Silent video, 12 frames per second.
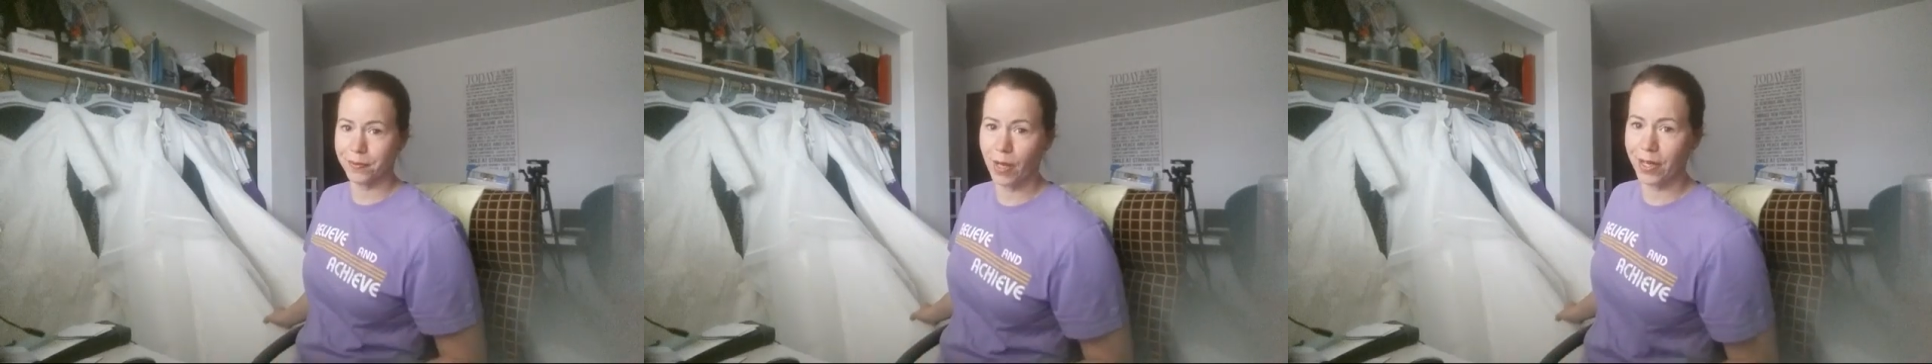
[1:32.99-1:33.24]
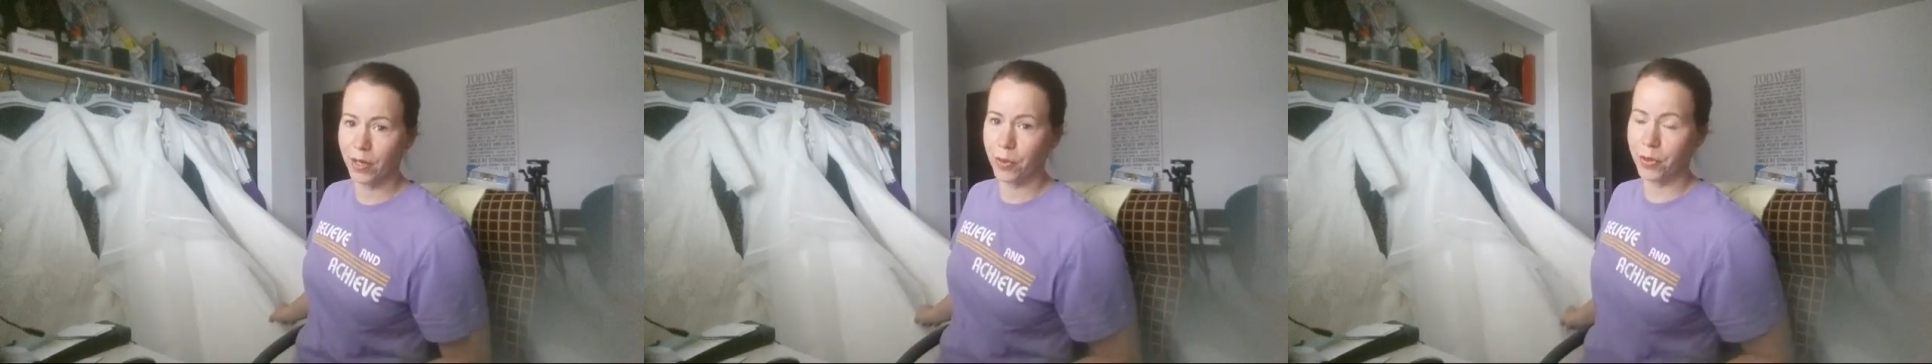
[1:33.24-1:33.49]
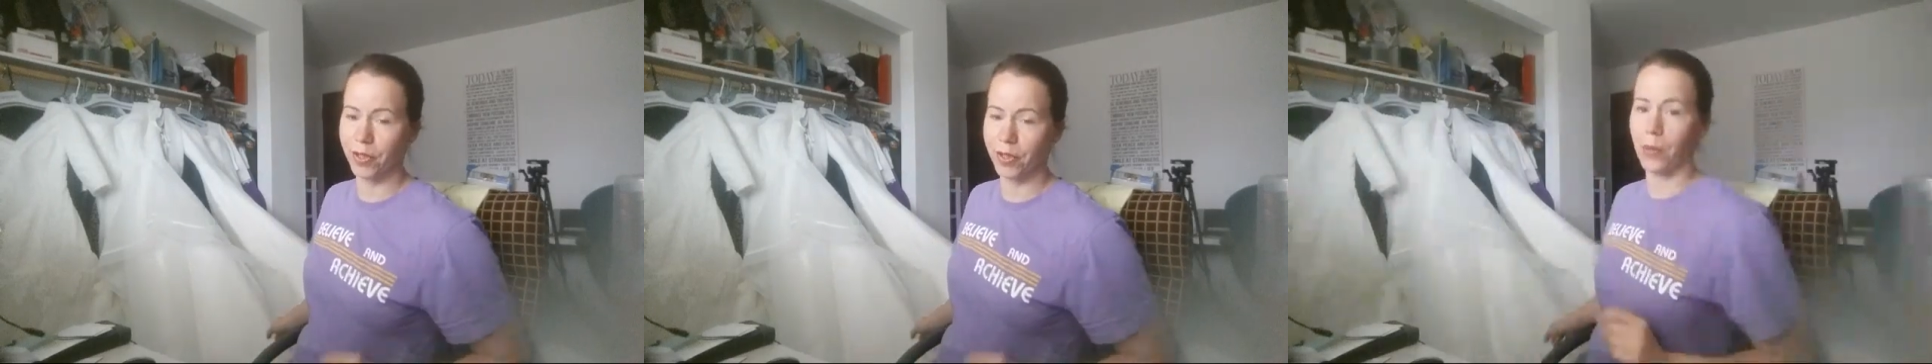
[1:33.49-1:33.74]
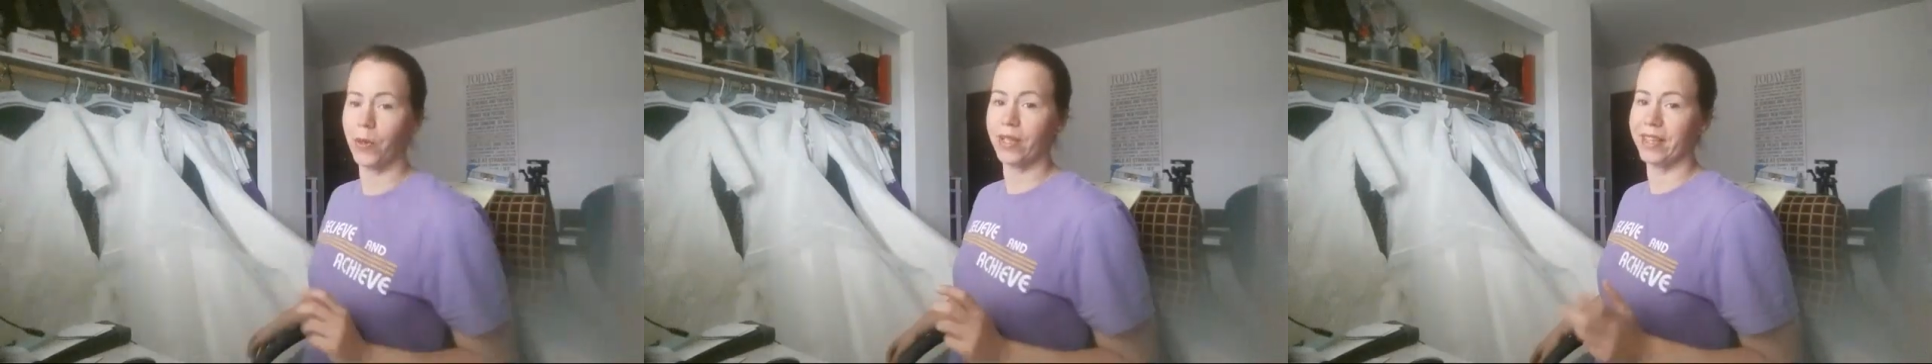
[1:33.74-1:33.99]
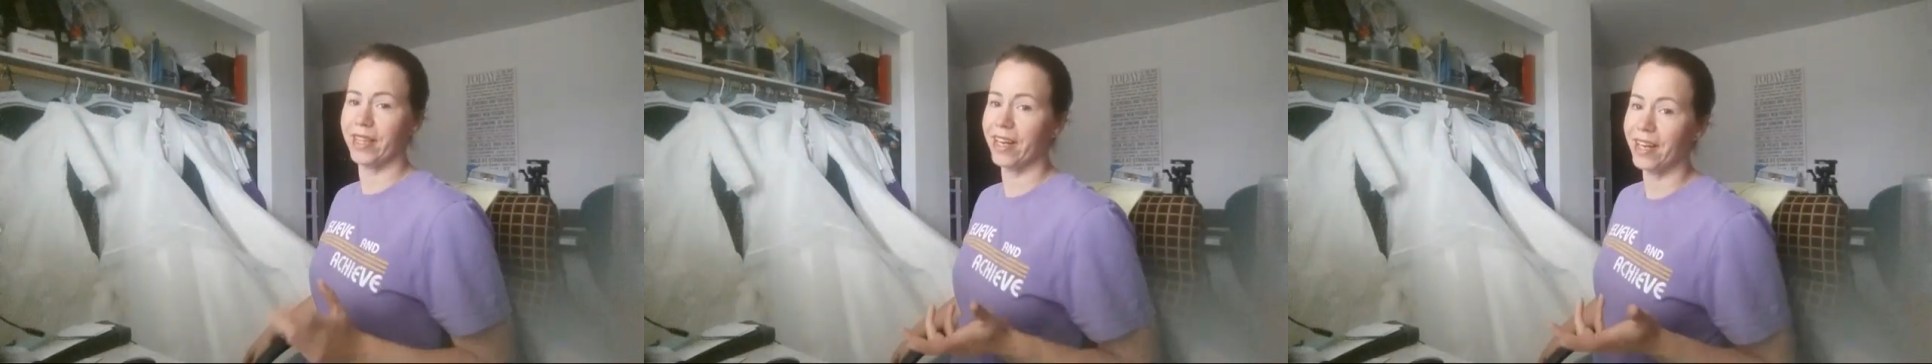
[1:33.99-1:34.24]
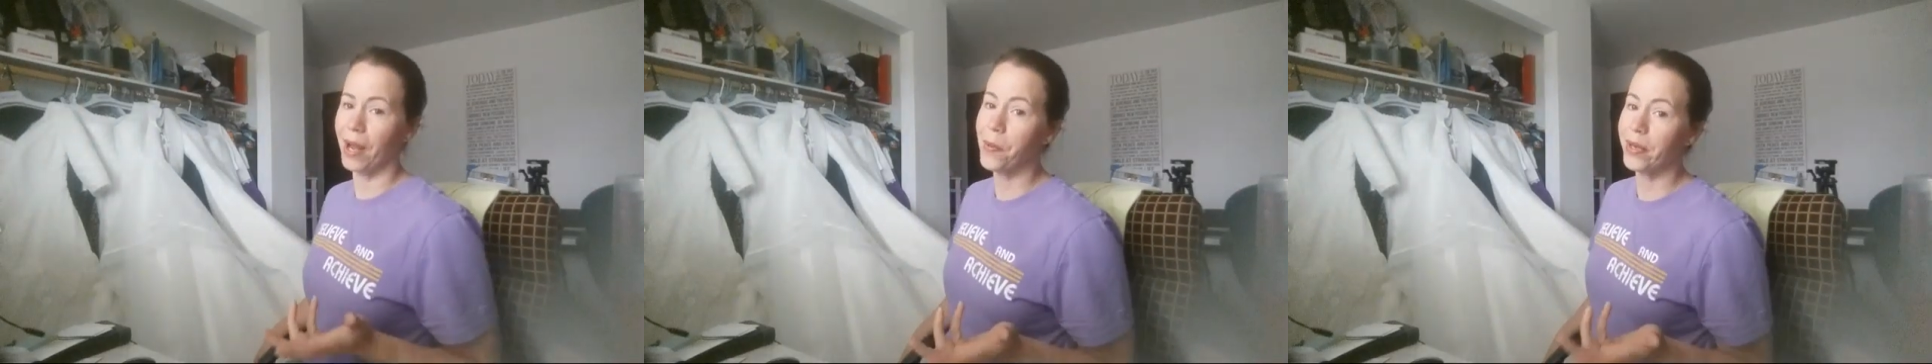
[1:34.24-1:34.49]
I know a girl that worked
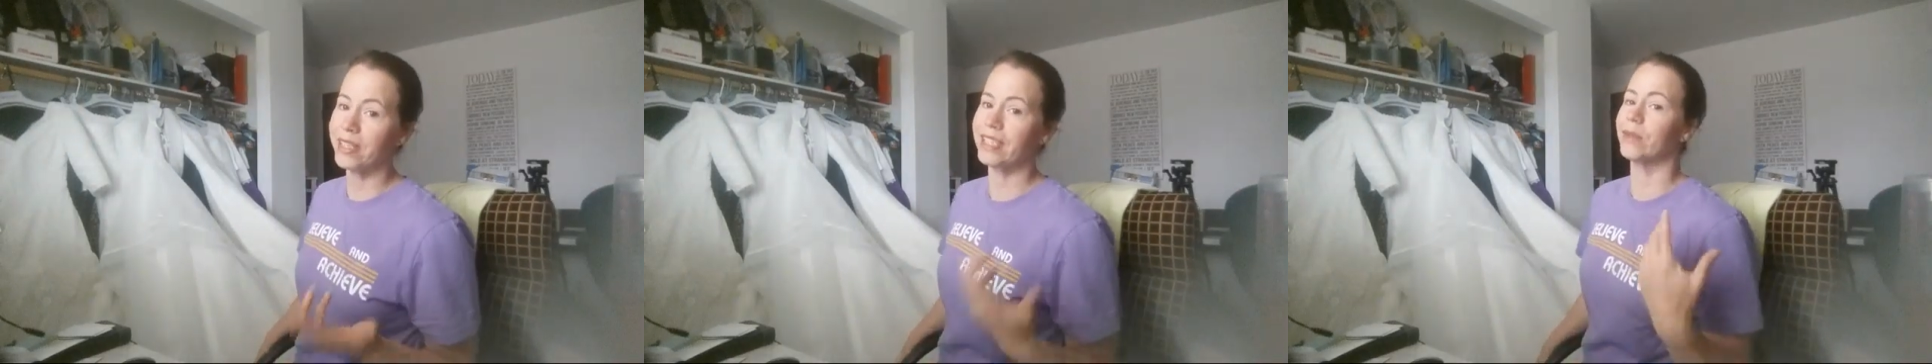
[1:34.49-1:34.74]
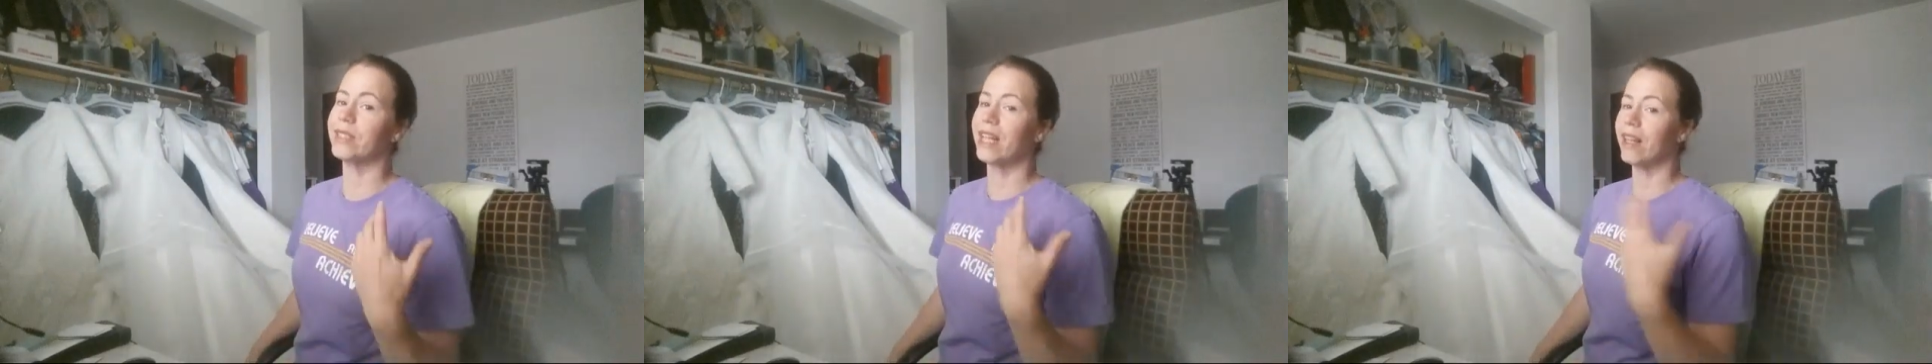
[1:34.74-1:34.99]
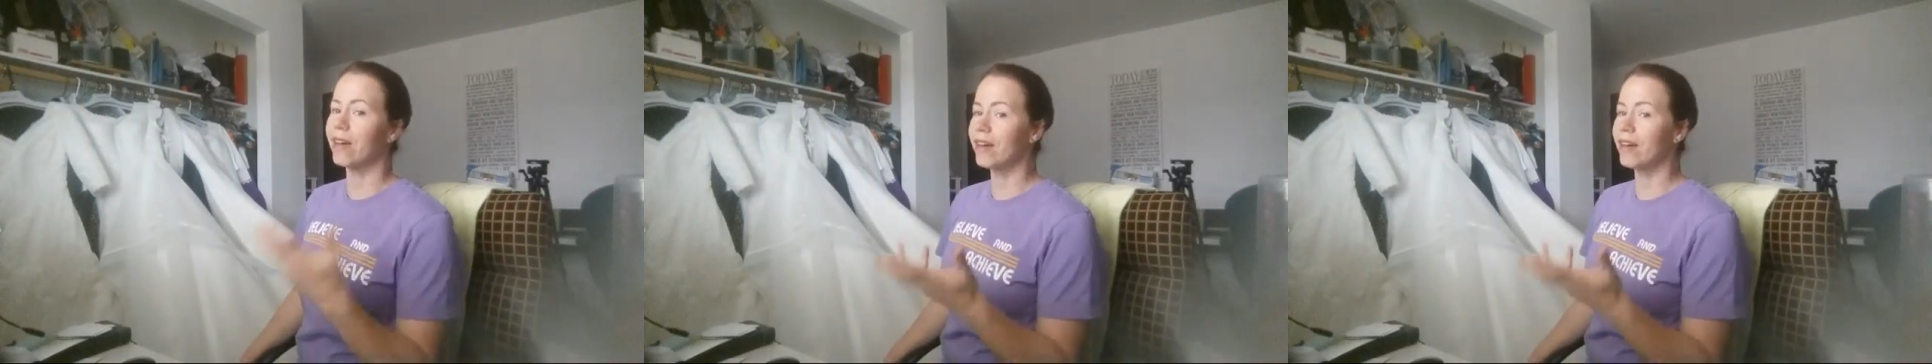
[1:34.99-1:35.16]
there, and I went to go tell